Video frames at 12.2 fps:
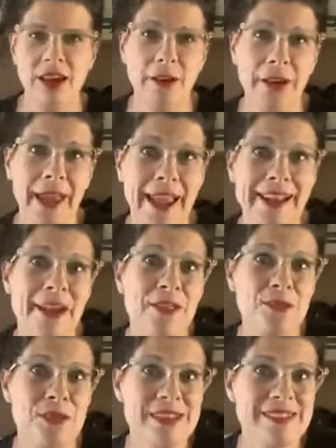Okay, now the
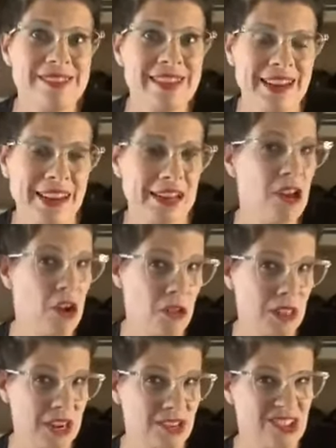reason that I know
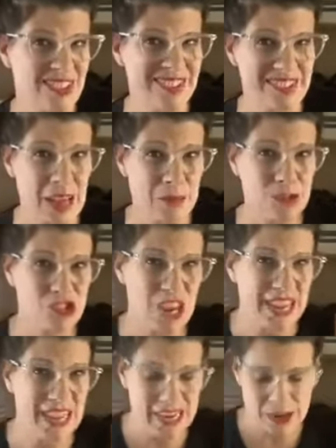that I should stop
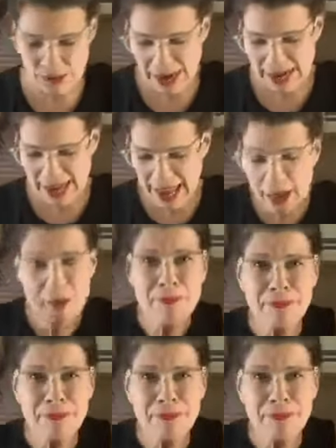shaking it right now